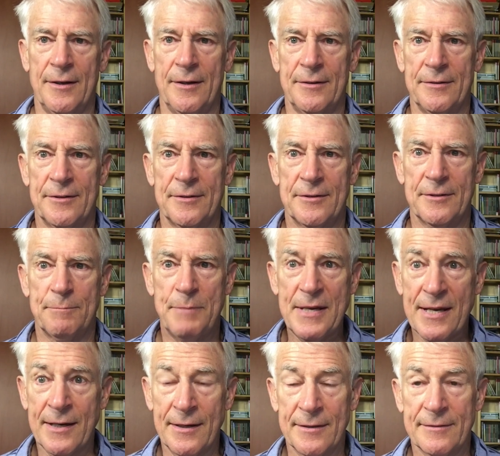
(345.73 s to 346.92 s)
and
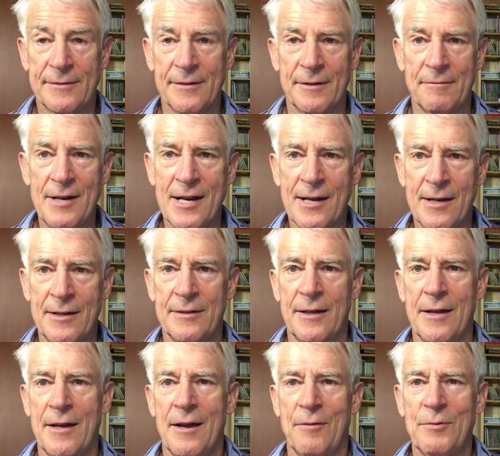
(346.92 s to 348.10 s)
speaking it and reading it,
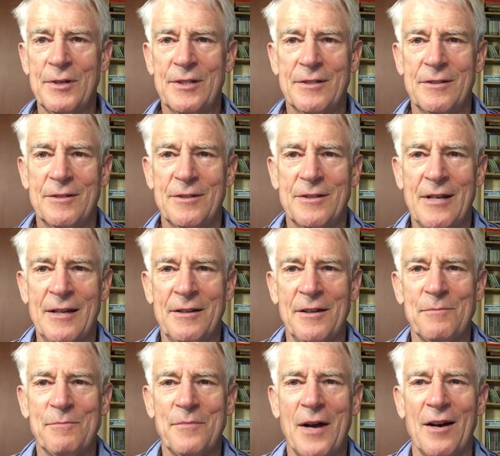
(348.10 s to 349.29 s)
we tend
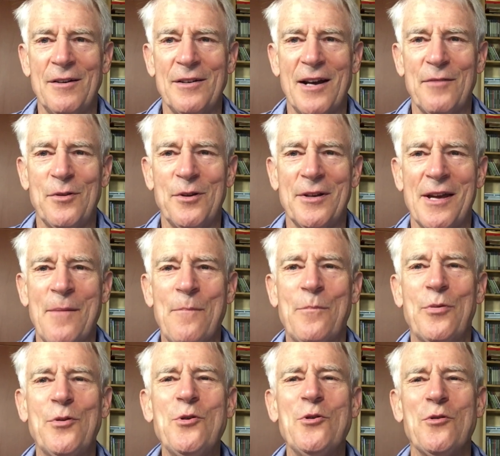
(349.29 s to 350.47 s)
to, our level
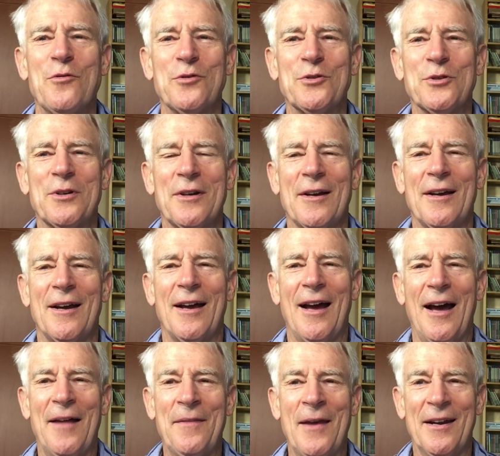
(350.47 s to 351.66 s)
improves.
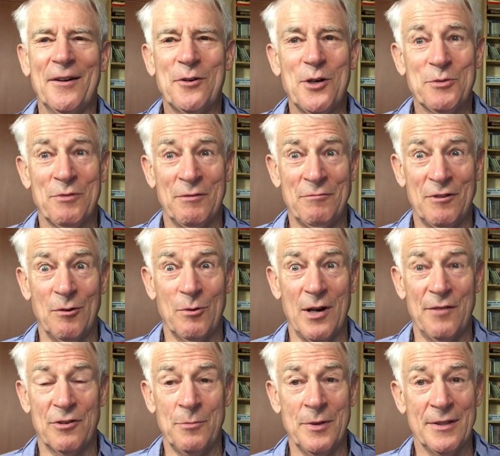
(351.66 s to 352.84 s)
And then, of course, when we're away
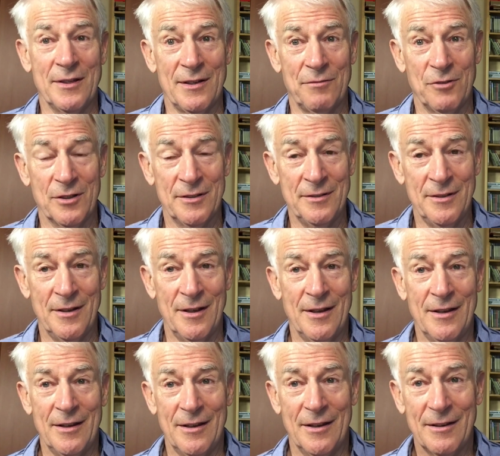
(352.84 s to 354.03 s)
from it, the level can,
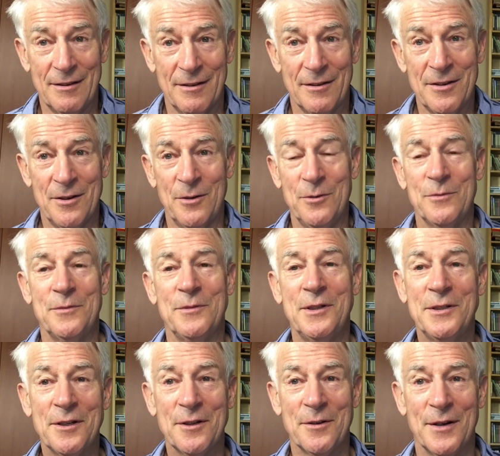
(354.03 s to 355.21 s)
you know,
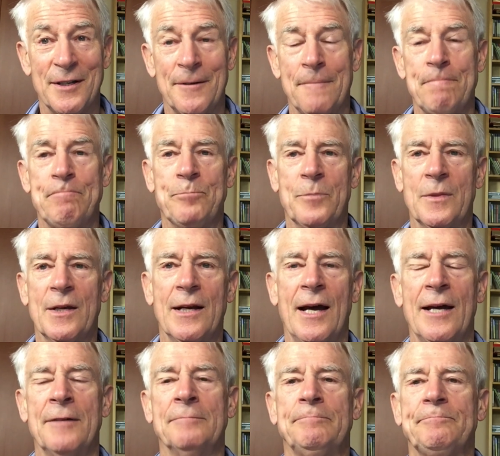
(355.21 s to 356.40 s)
deteriorate,
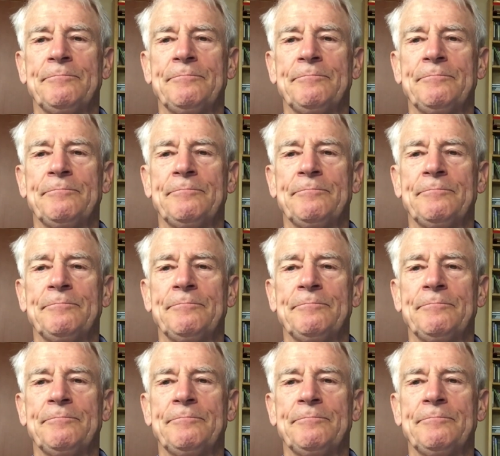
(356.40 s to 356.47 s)
decline.